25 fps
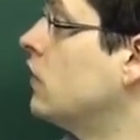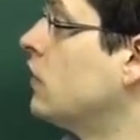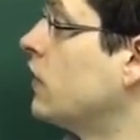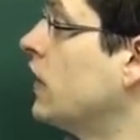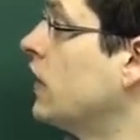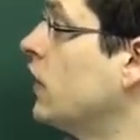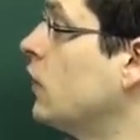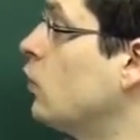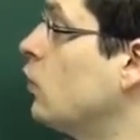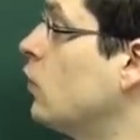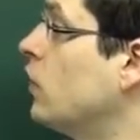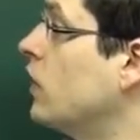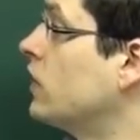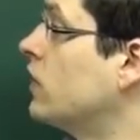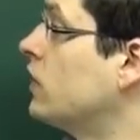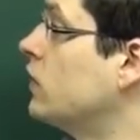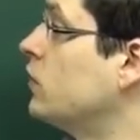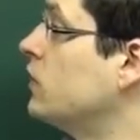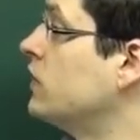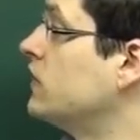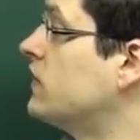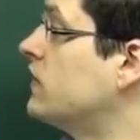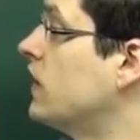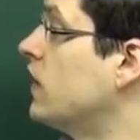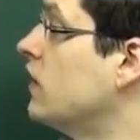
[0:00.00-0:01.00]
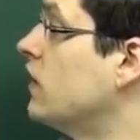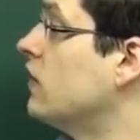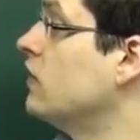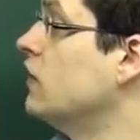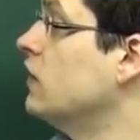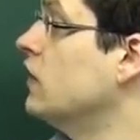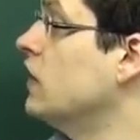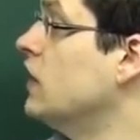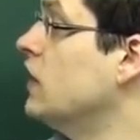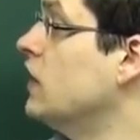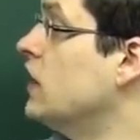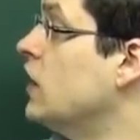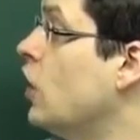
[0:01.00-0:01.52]
Okay, what can we tell?
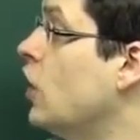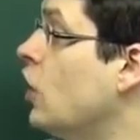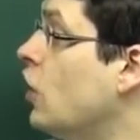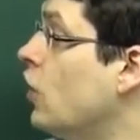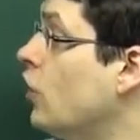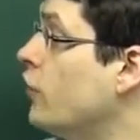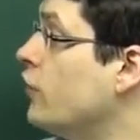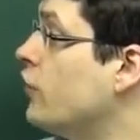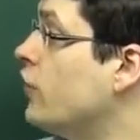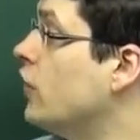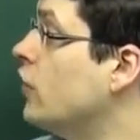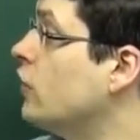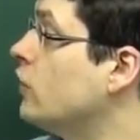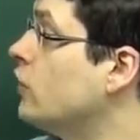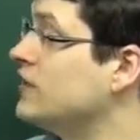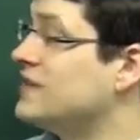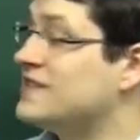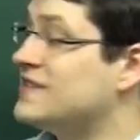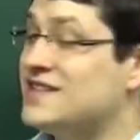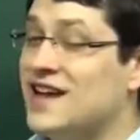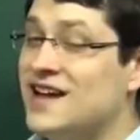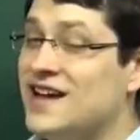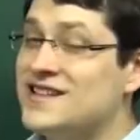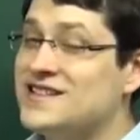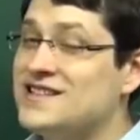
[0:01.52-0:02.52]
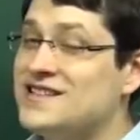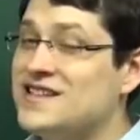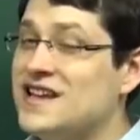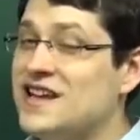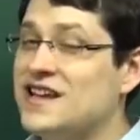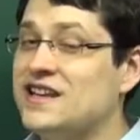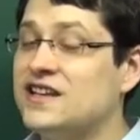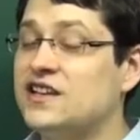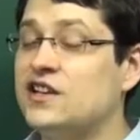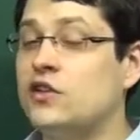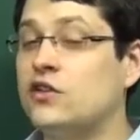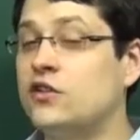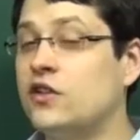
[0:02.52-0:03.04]
Though it's not
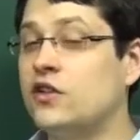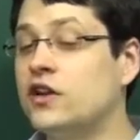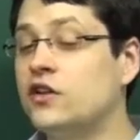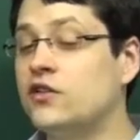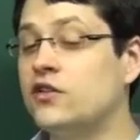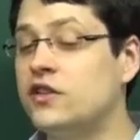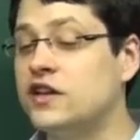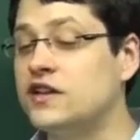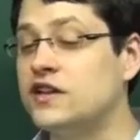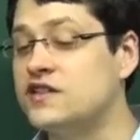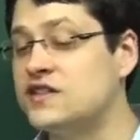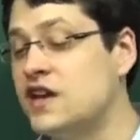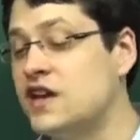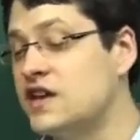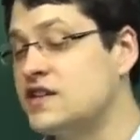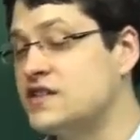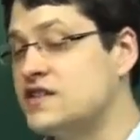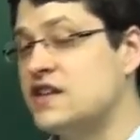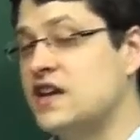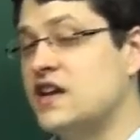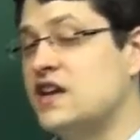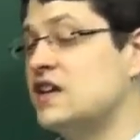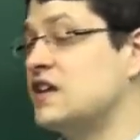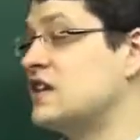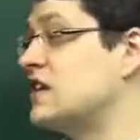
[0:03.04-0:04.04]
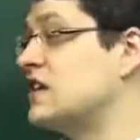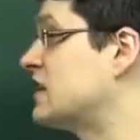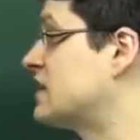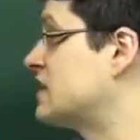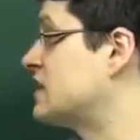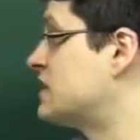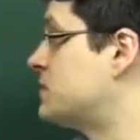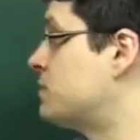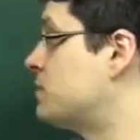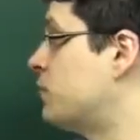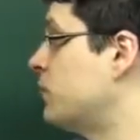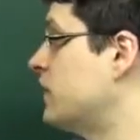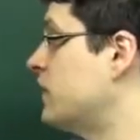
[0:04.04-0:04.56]
stated clearly, it's not stated
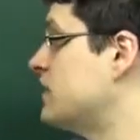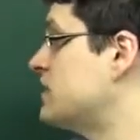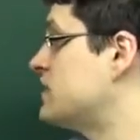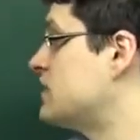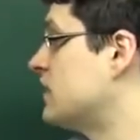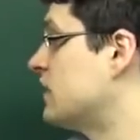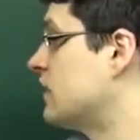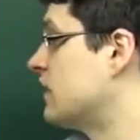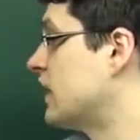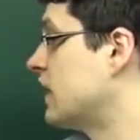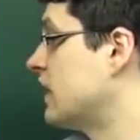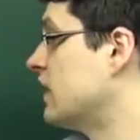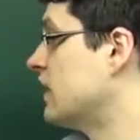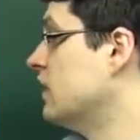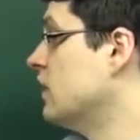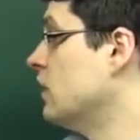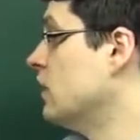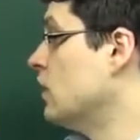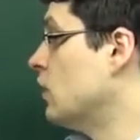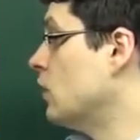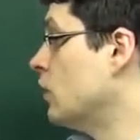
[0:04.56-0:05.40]
explicitly,